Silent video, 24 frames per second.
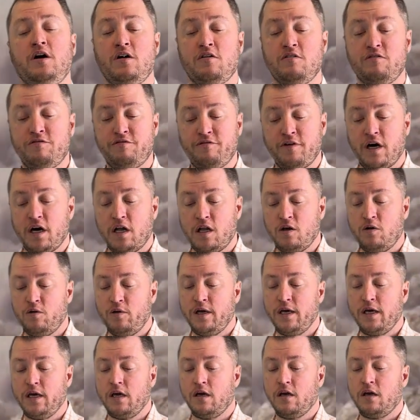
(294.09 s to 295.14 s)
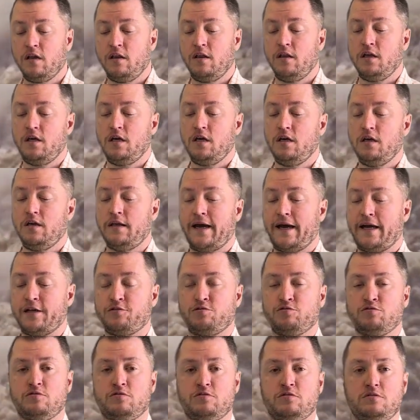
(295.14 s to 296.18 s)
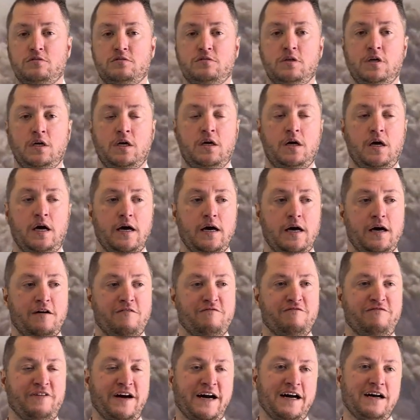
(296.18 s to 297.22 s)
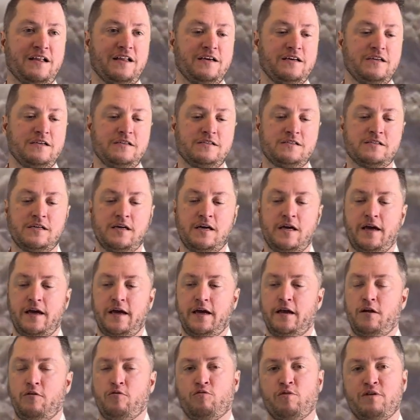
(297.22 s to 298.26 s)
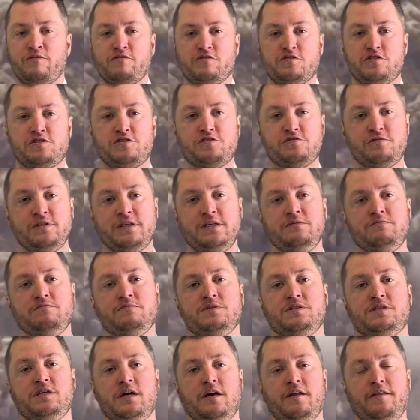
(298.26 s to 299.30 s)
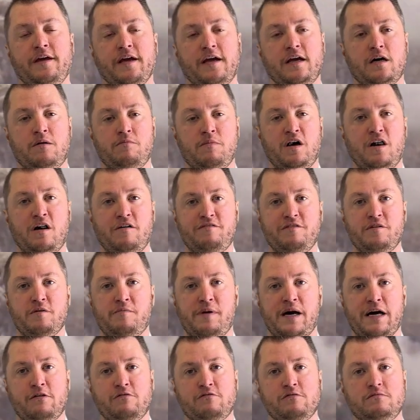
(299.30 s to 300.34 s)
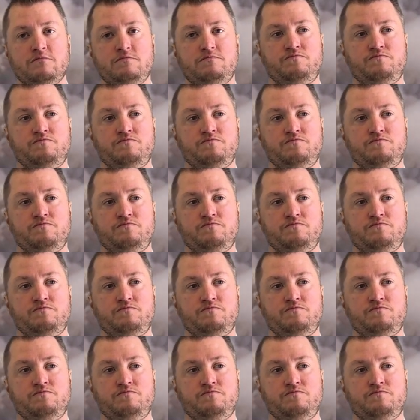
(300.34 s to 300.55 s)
following the natural valleys and river streams that come off the mountain.